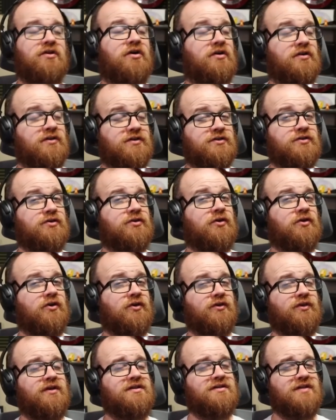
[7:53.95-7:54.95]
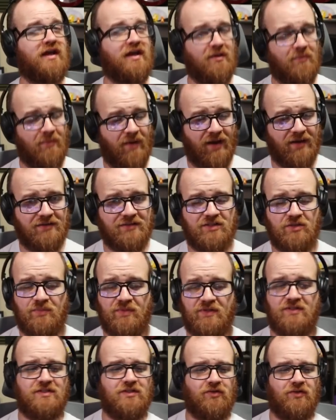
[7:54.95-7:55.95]
also currently data mined to
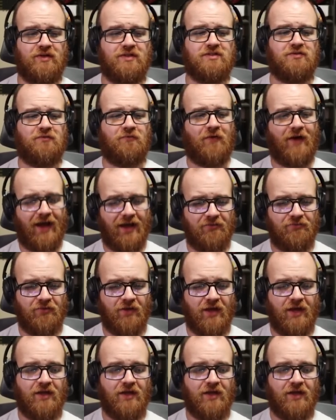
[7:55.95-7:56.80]
be Series 5.